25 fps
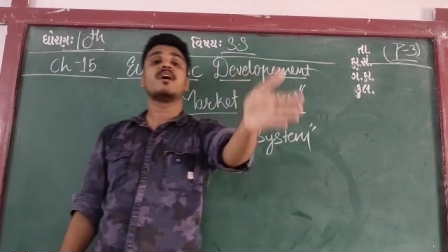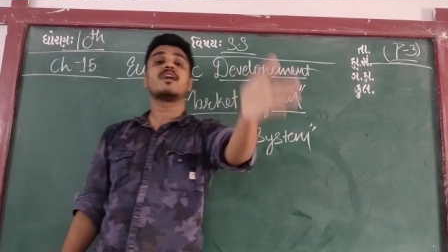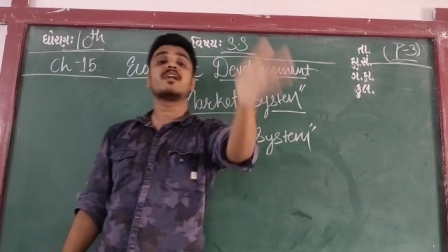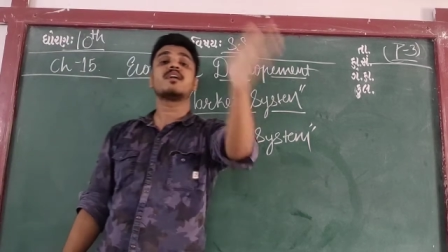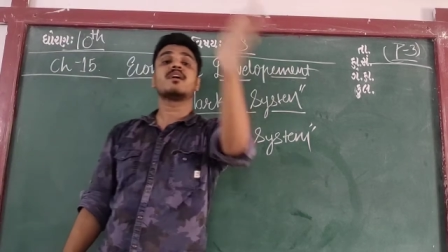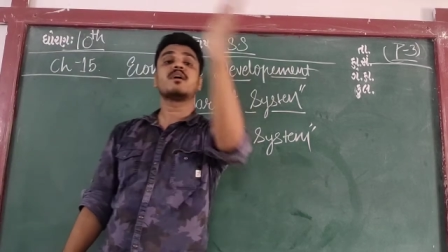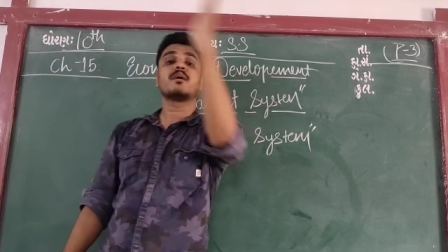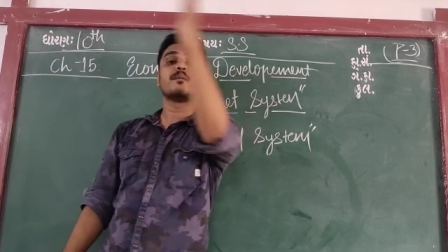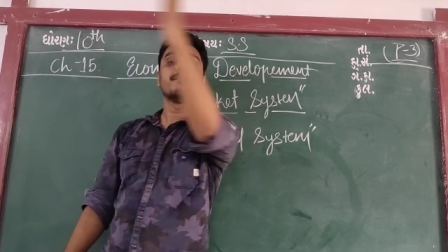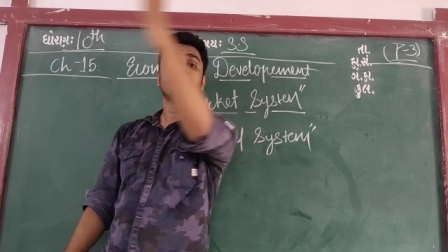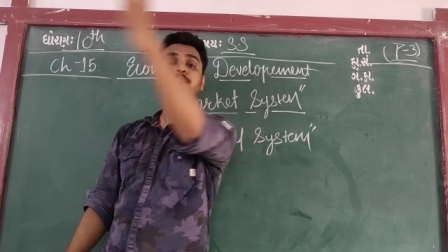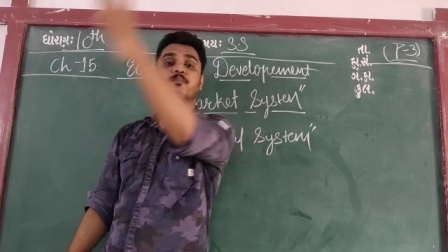
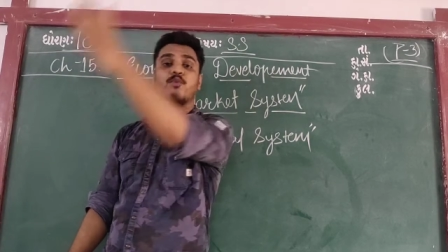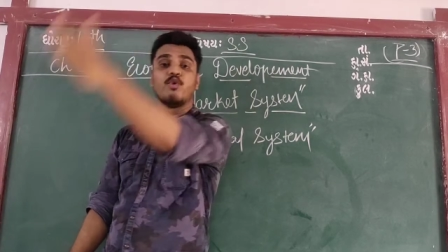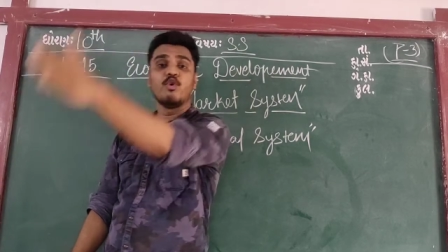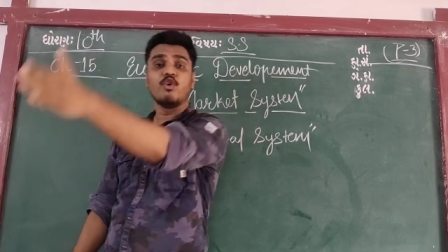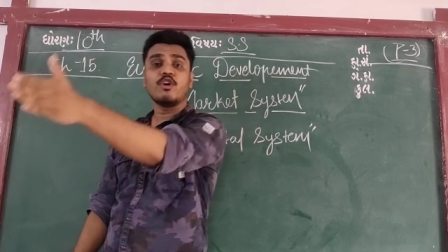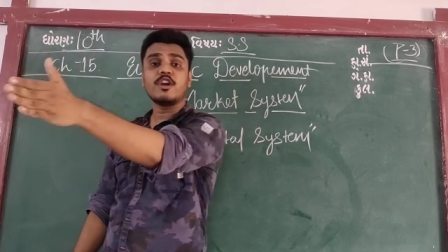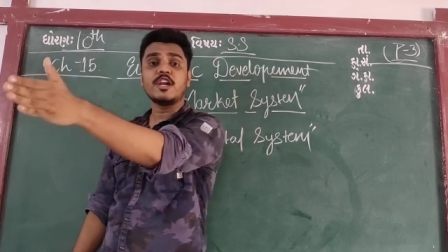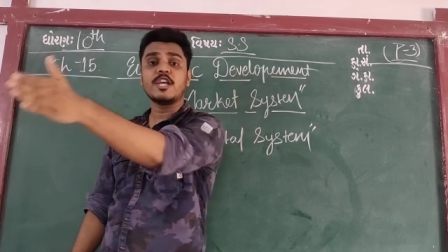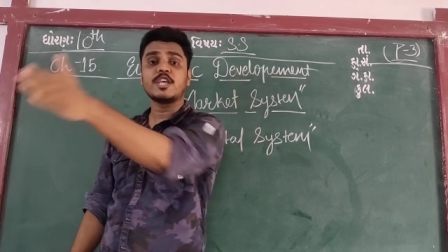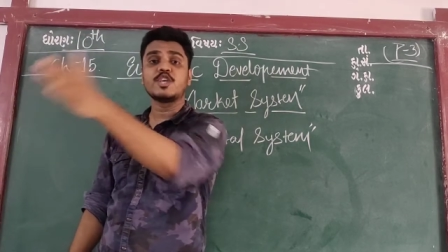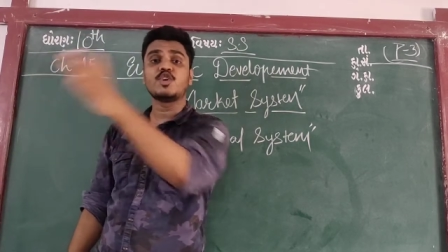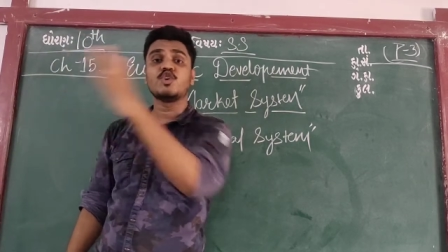work
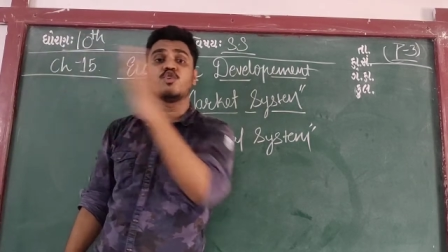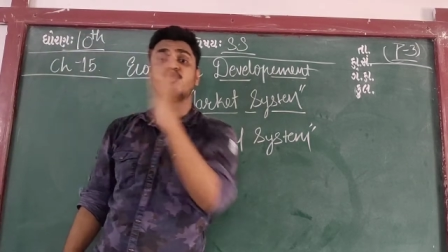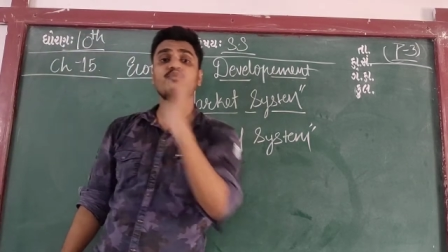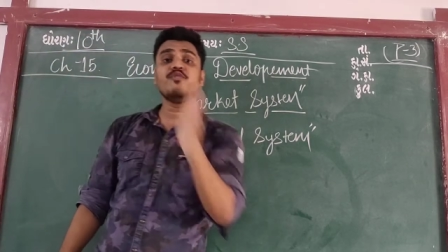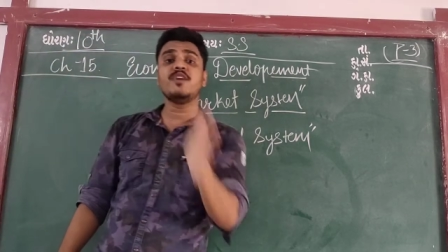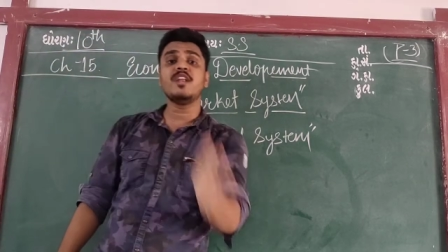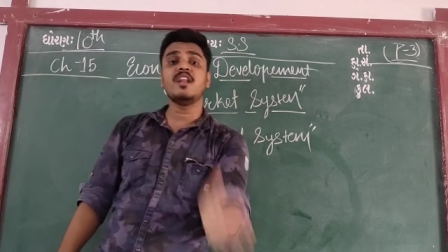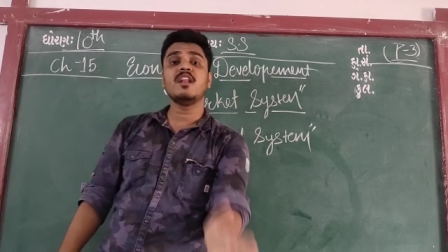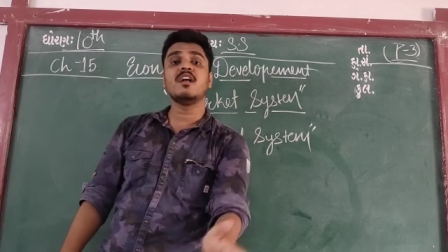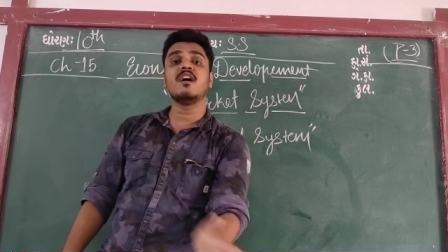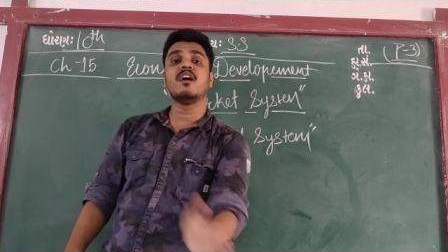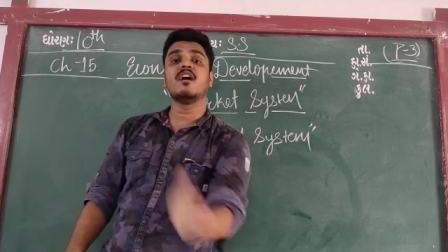more, you
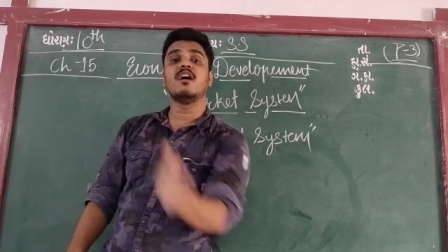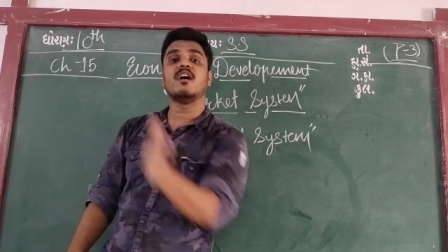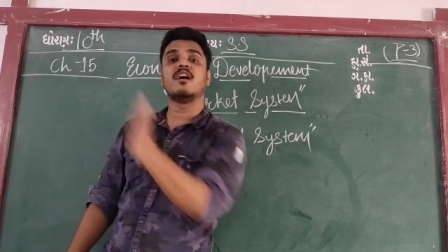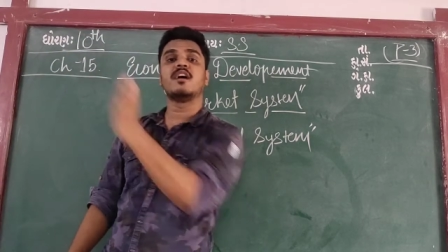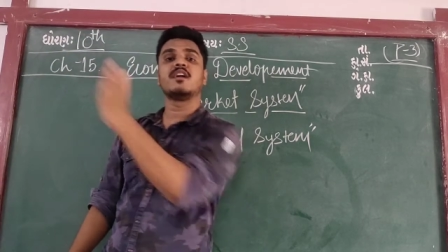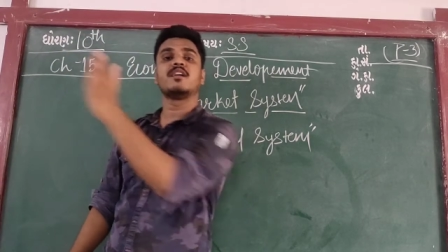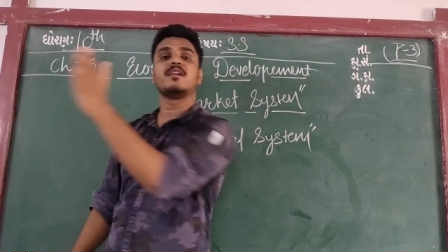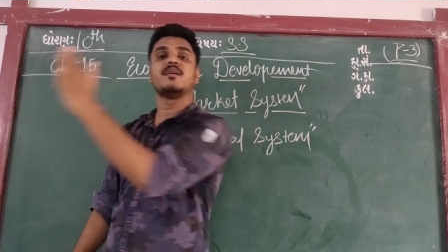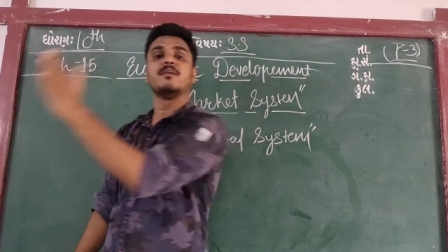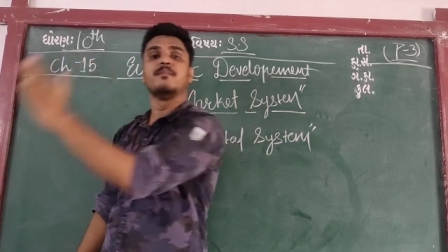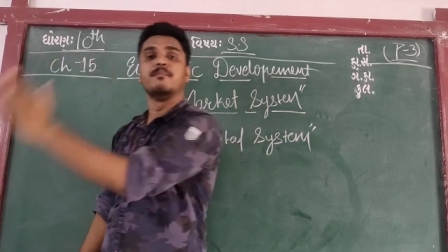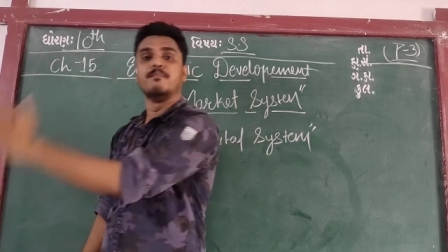will
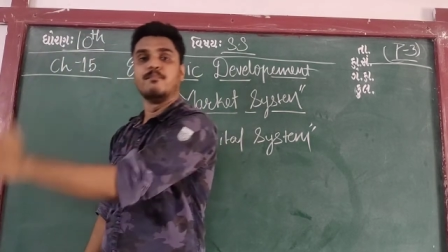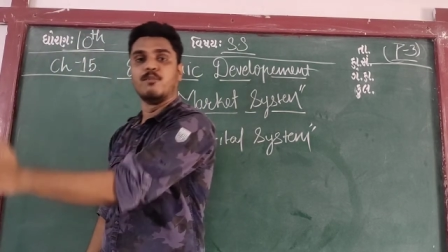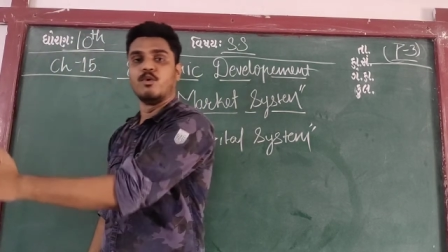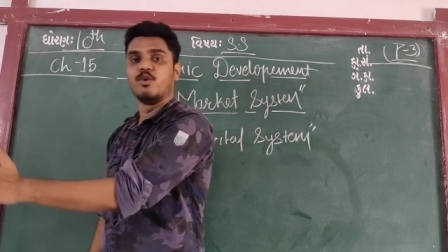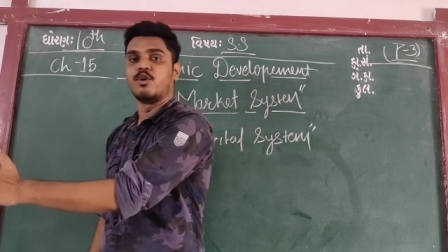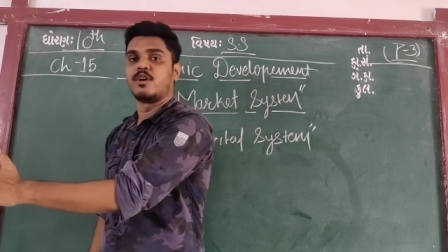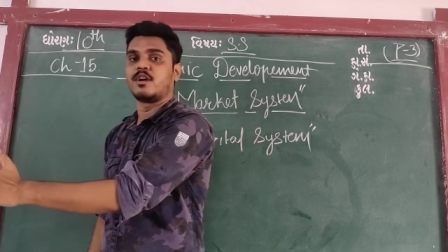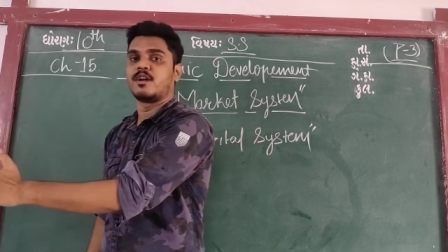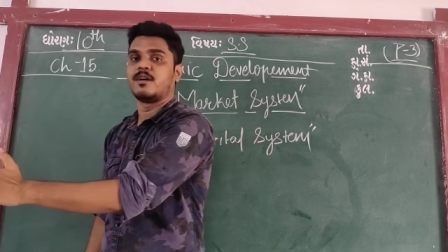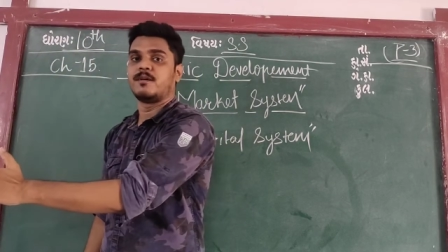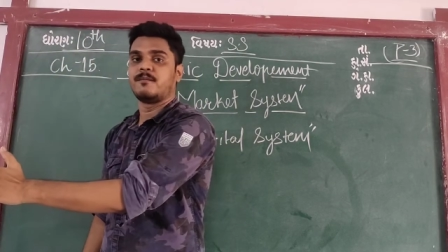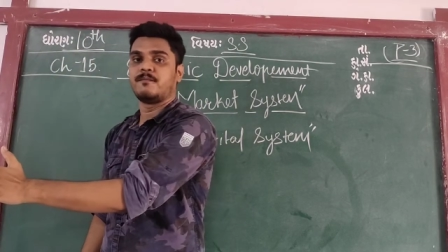earn
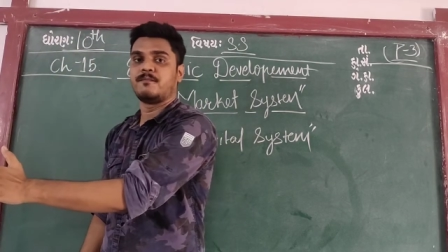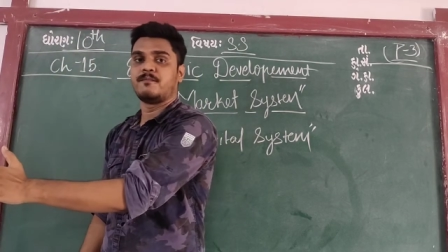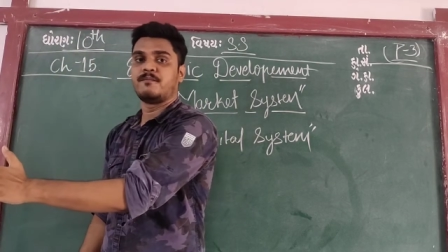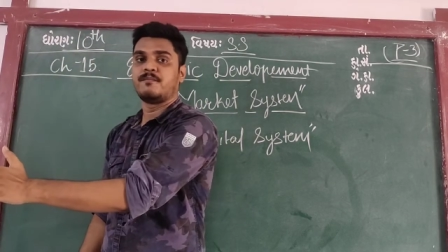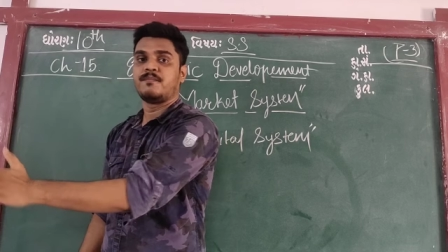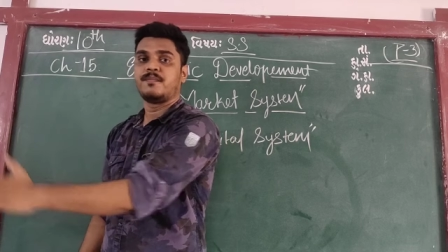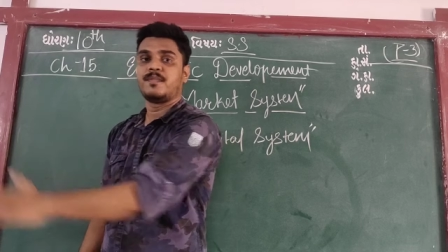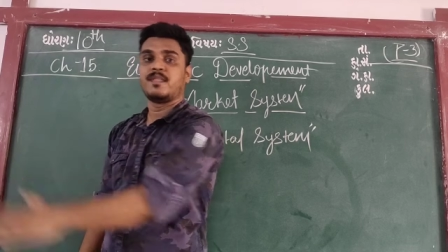more.